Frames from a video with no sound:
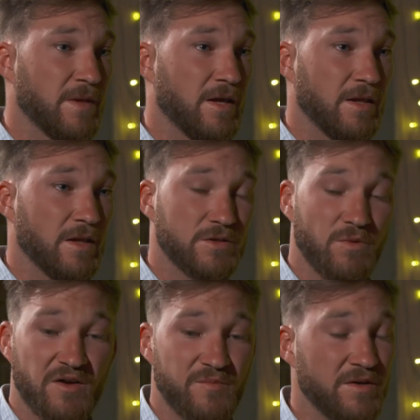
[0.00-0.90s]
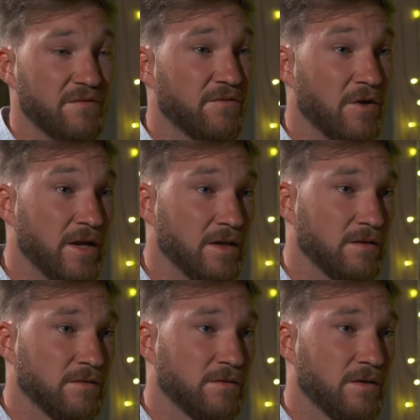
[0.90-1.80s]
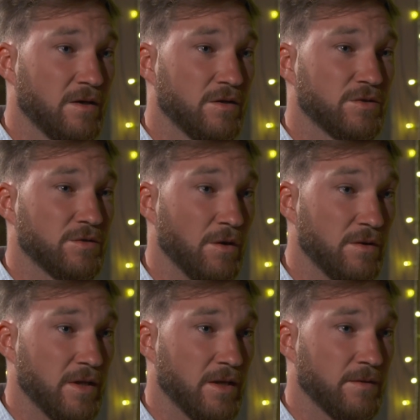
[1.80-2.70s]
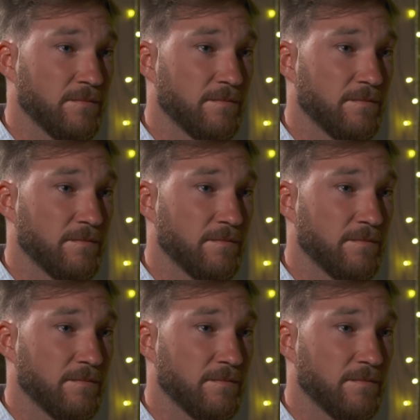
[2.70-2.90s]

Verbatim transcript: And that's why I've been afraid to go there.